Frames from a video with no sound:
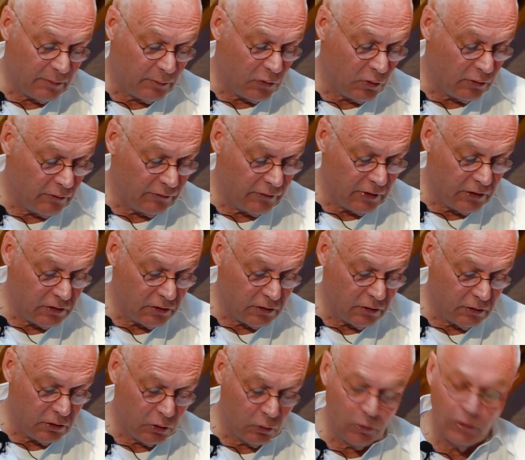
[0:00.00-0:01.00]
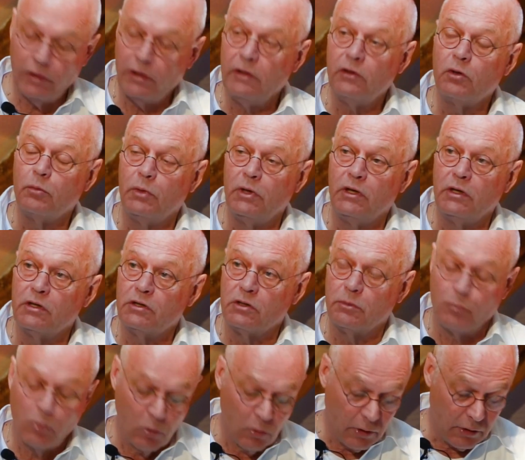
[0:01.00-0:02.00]
motivation, you will either be
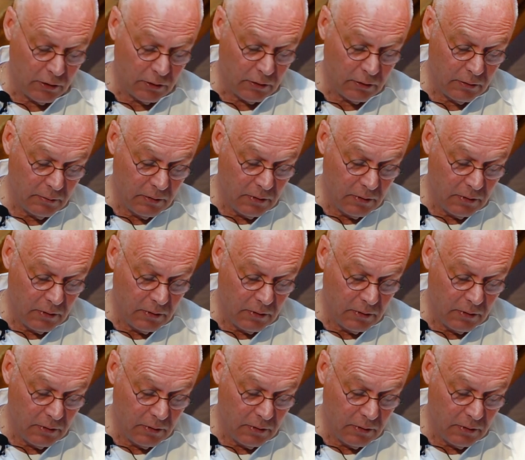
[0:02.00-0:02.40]
disappointed